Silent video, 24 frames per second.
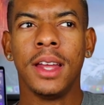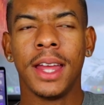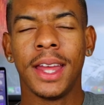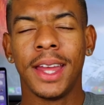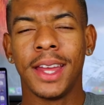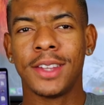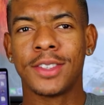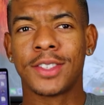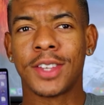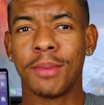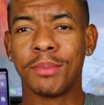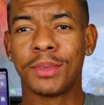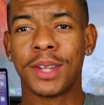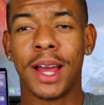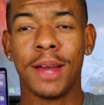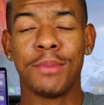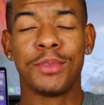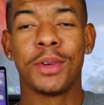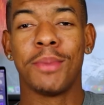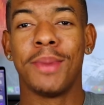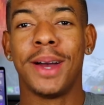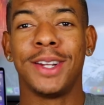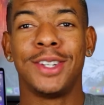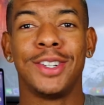And
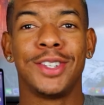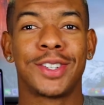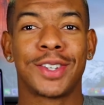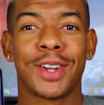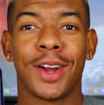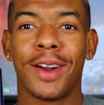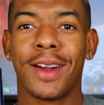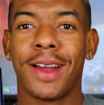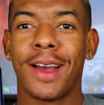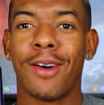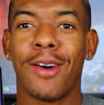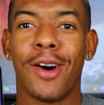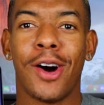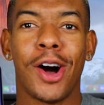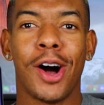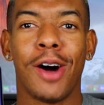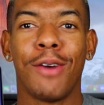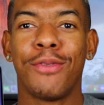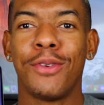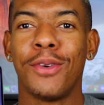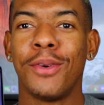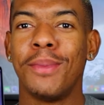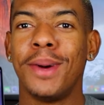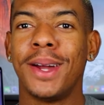sometimes it might just turn out
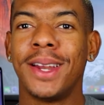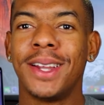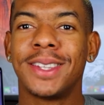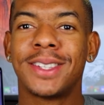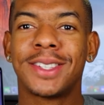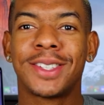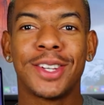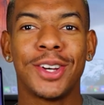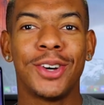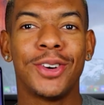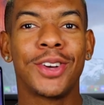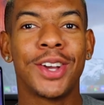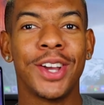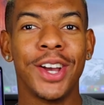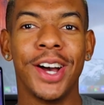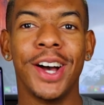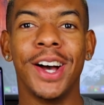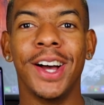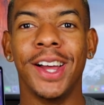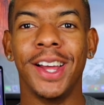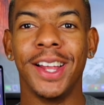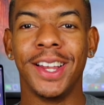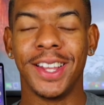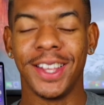awful, but it's still
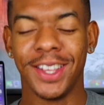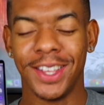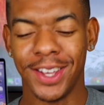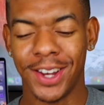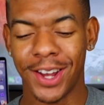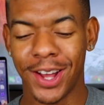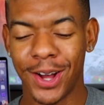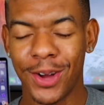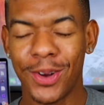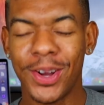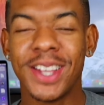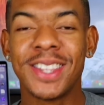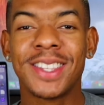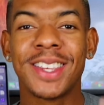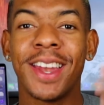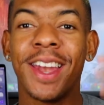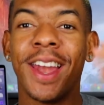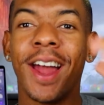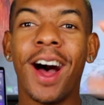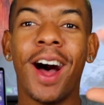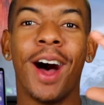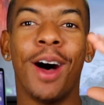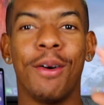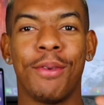good. You know, it's
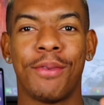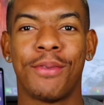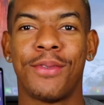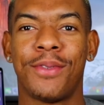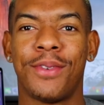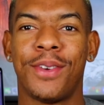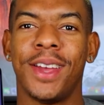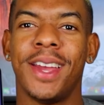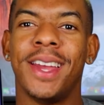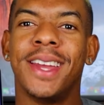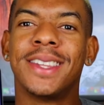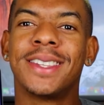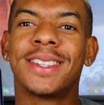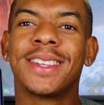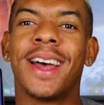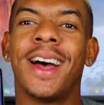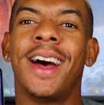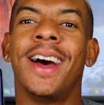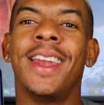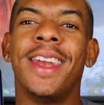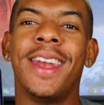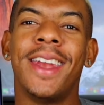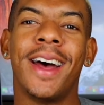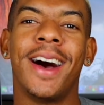enough. It's
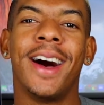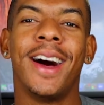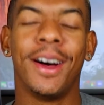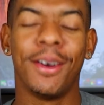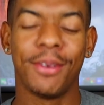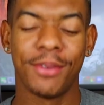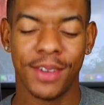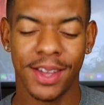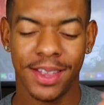enough.